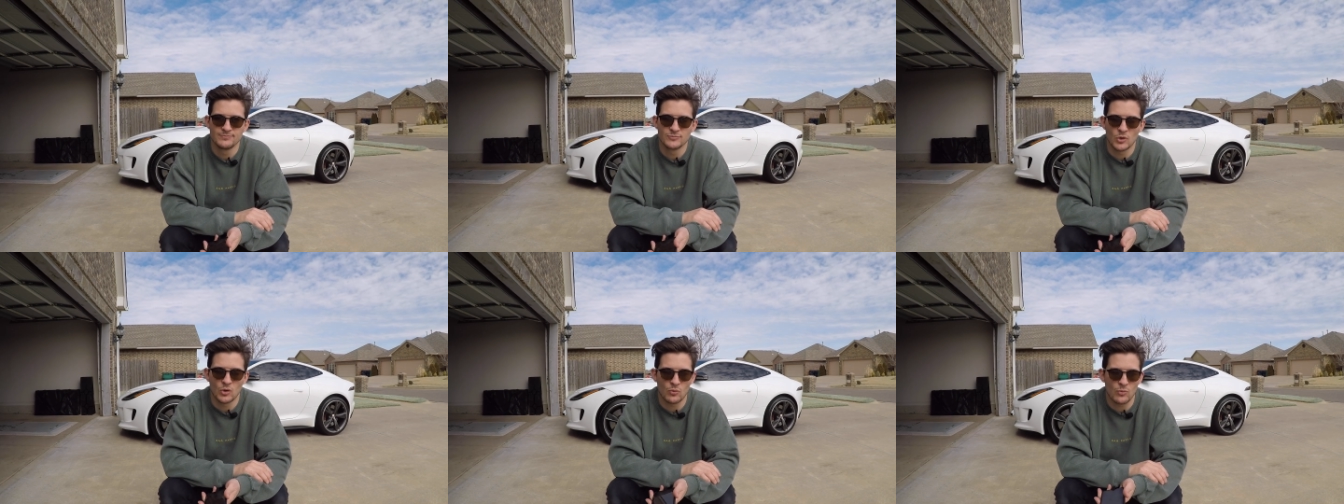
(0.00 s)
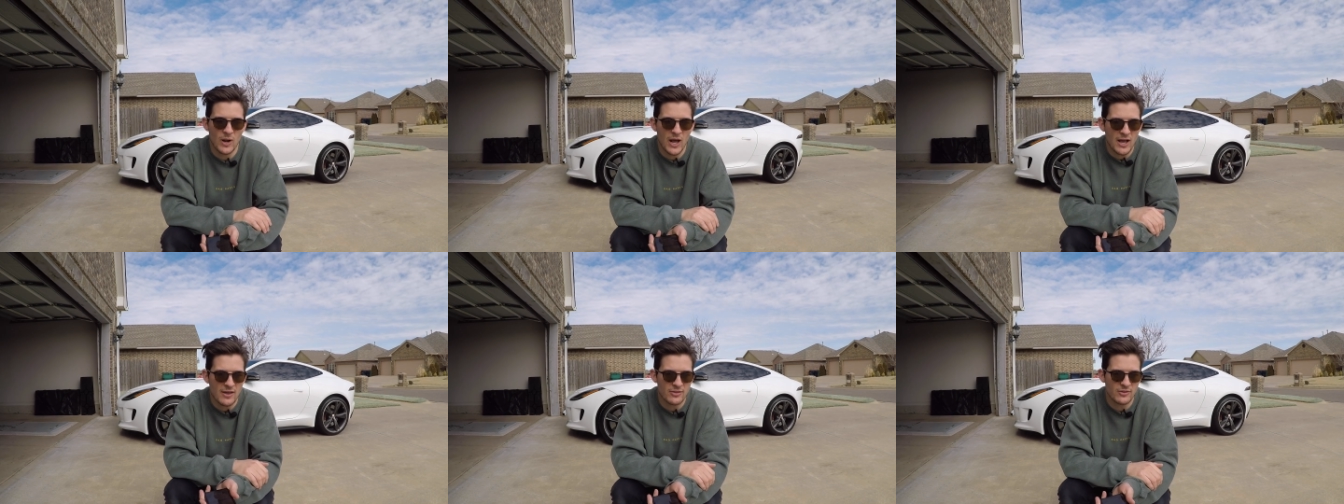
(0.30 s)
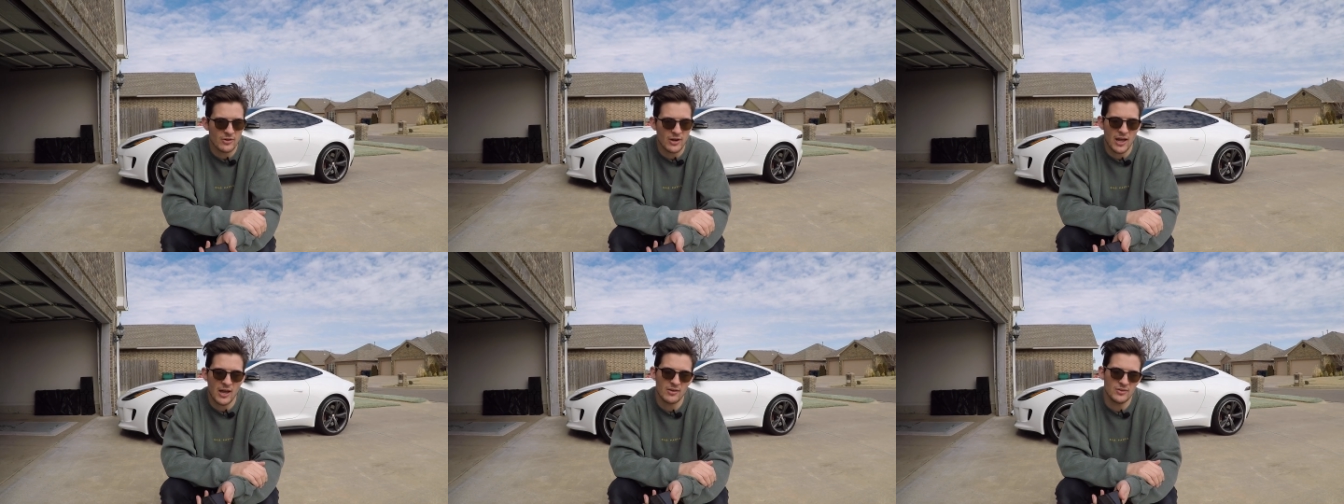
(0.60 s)
or
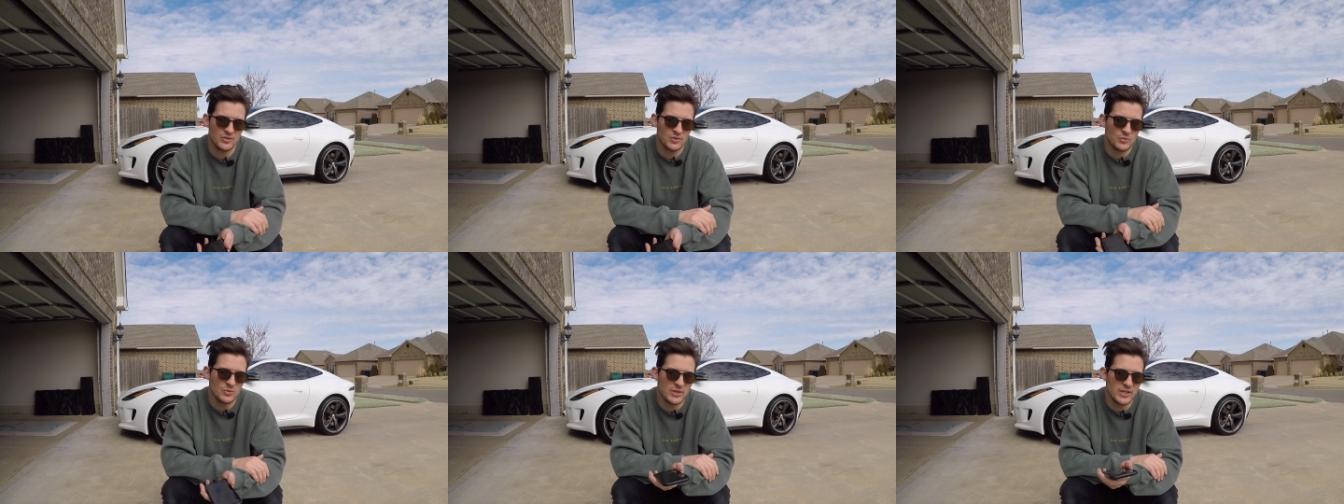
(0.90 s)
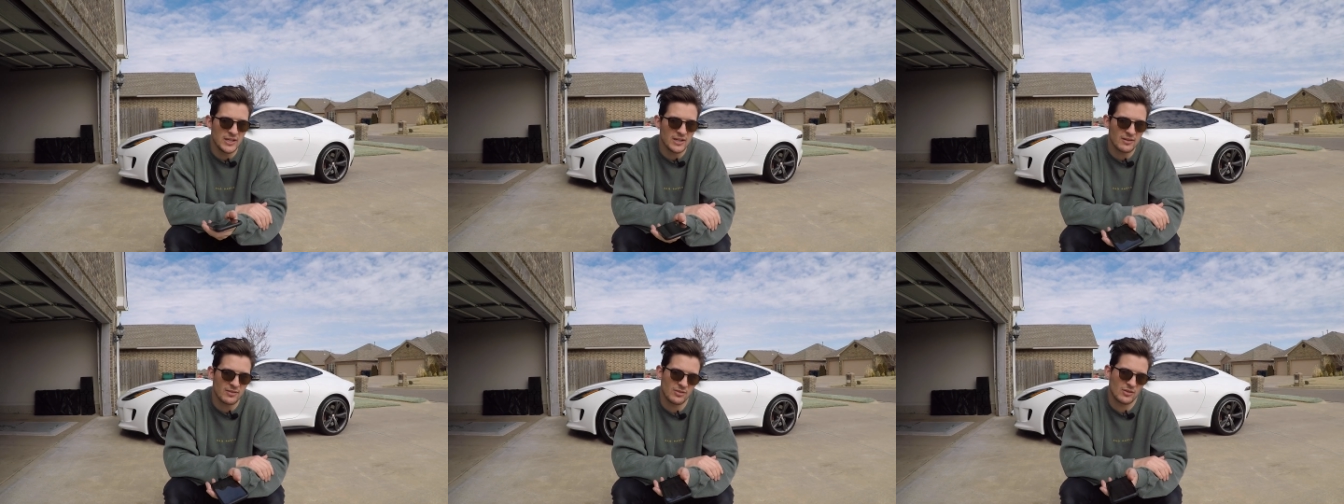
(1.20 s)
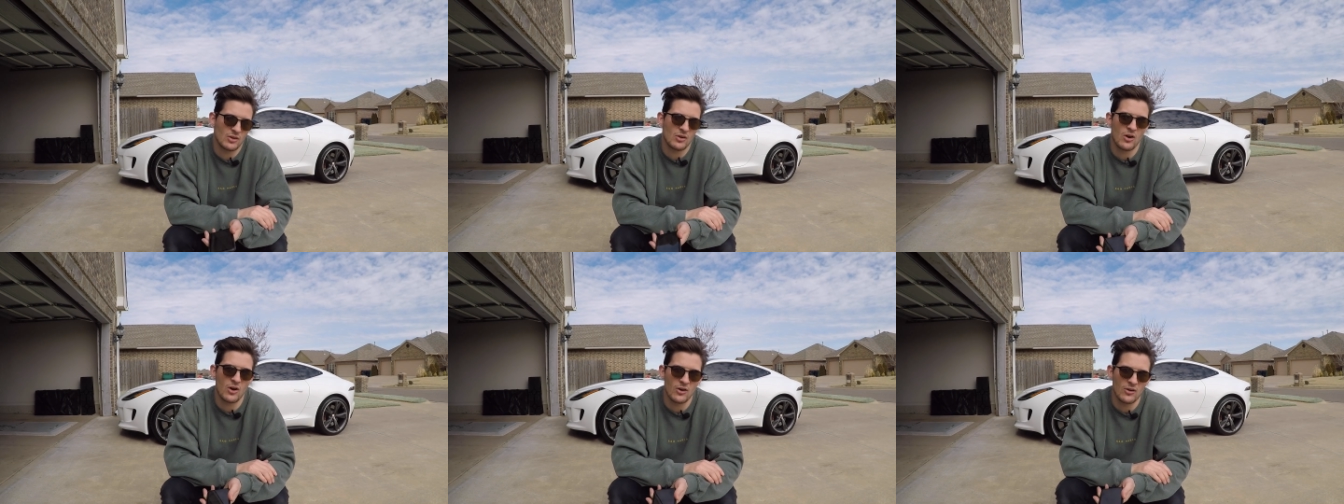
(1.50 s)
rather, how unique the
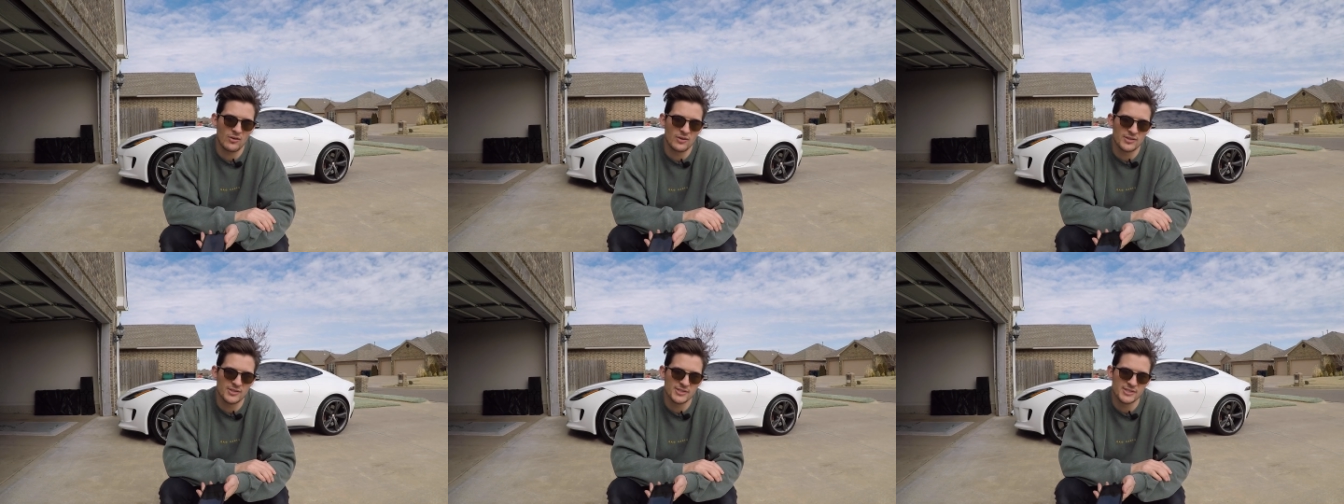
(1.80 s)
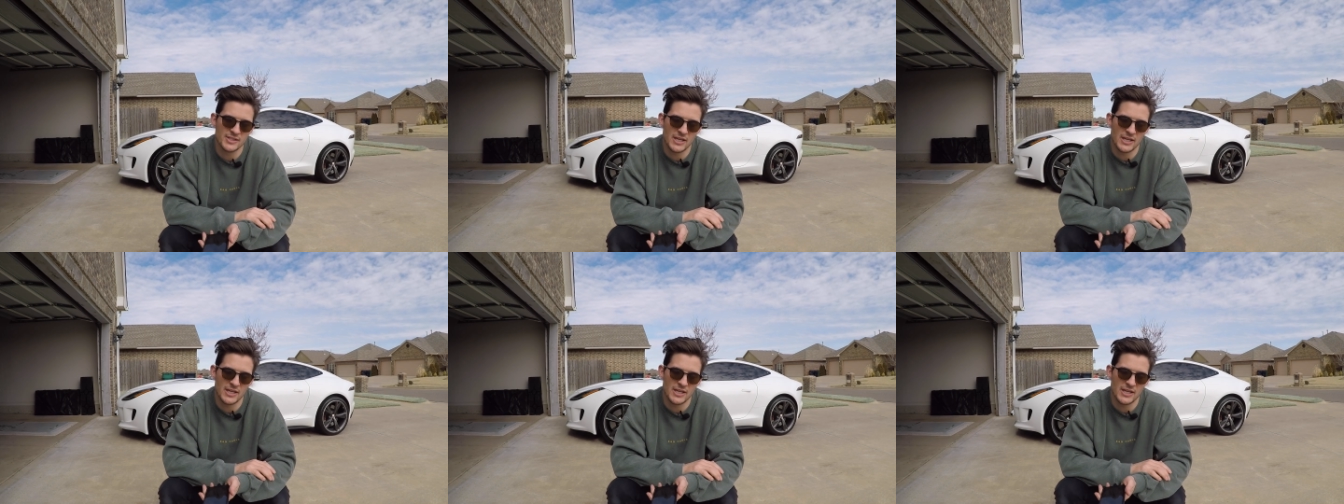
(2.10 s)
car is.